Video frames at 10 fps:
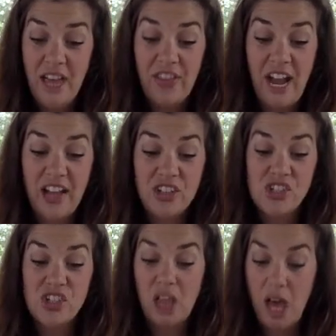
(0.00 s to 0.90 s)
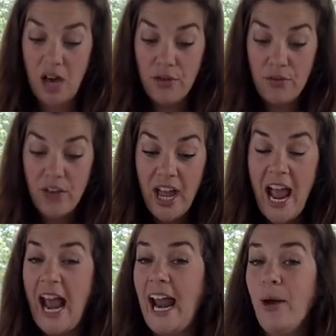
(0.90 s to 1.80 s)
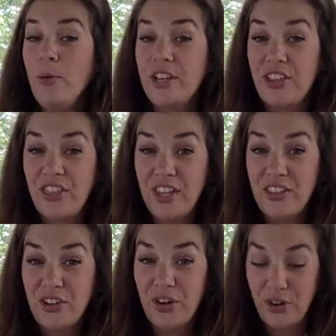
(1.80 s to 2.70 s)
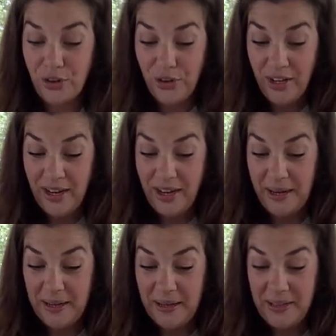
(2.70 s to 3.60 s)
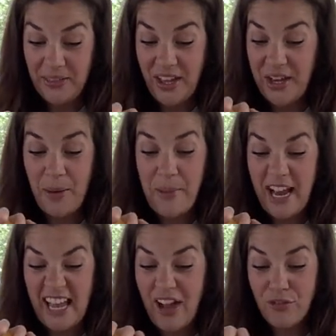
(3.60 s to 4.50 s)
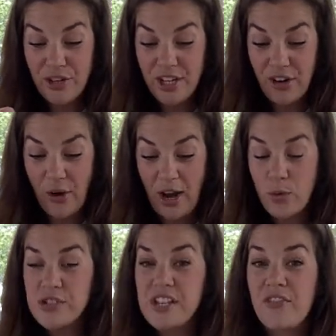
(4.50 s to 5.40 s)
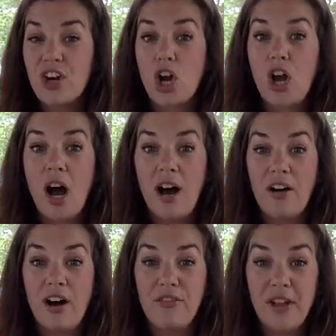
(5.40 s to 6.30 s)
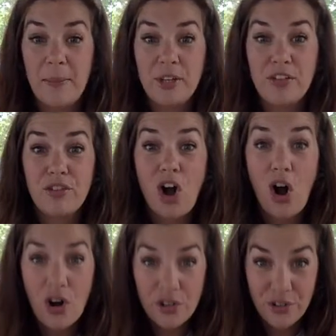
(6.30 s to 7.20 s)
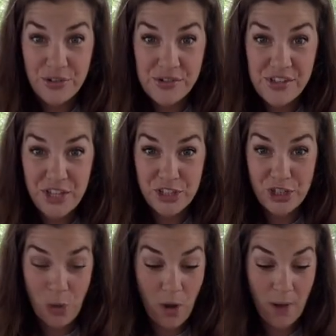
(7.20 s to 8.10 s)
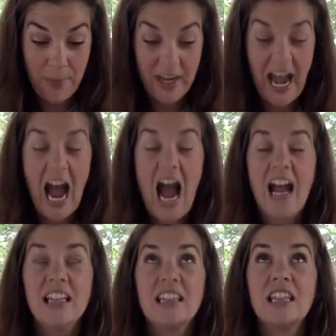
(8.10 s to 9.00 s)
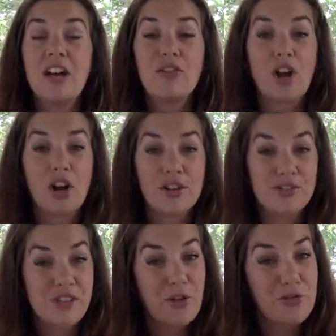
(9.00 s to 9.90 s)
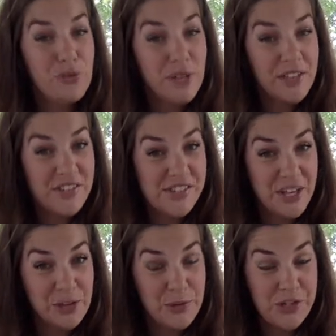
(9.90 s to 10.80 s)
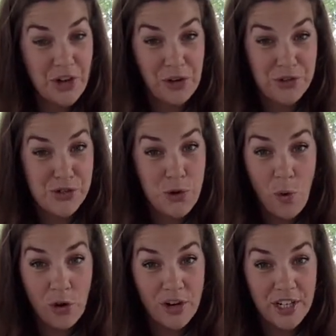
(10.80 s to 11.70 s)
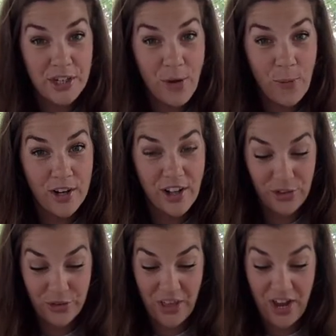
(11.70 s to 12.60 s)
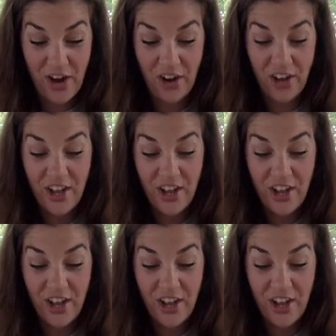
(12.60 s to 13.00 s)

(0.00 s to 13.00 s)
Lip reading: I just love, and I really think they come back every year. I always have a family of cardinals that show up, and I love cardinals. Now, if you like the St. Louis Cardinals, you already know what color they are.